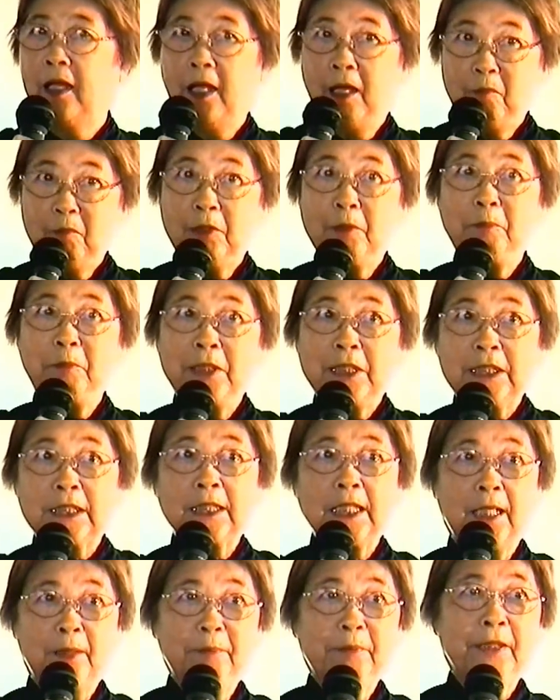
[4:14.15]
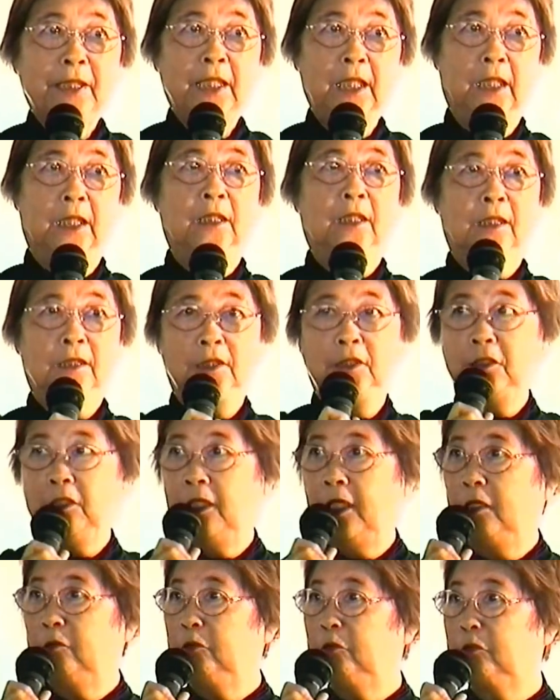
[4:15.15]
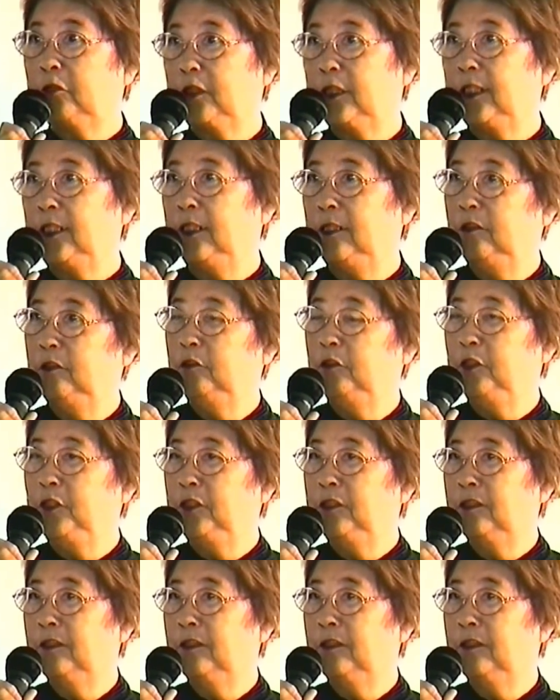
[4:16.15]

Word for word: I'm a mixed up kid. I mean, everybody who